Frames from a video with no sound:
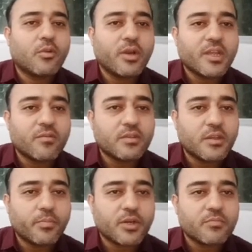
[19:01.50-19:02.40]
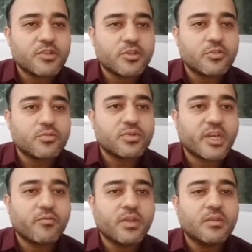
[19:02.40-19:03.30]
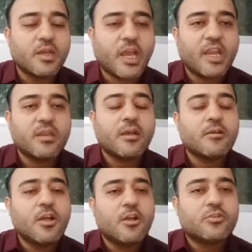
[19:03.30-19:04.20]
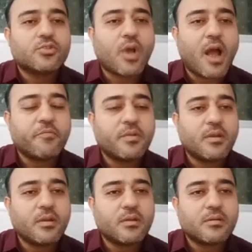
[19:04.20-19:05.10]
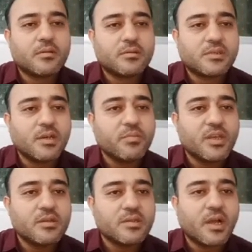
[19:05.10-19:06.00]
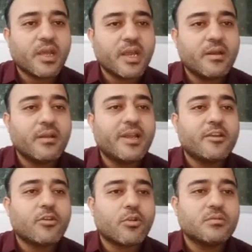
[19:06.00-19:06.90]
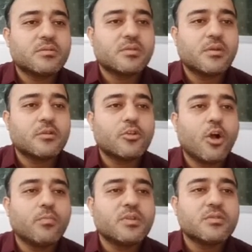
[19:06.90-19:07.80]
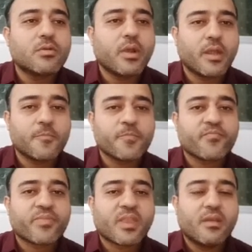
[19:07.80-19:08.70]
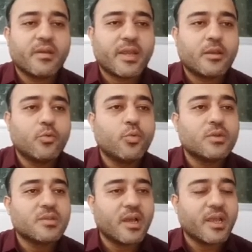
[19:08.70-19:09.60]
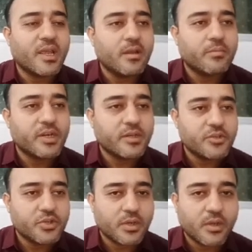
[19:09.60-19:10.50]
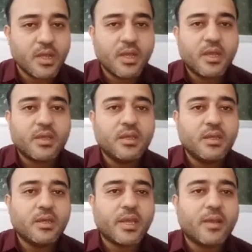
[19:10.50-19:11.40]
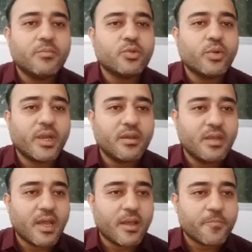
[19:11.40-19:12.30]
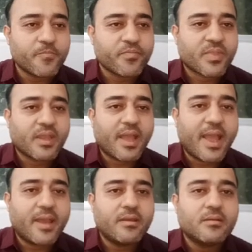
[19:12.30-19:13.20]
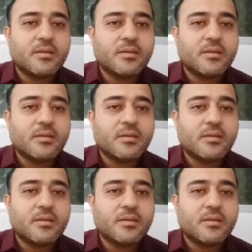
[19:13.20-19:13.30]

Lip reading: given the permission to trade with India. So after some years, again later on, Sir Thomas Roy, right, who was again a Britisher, he came to India, and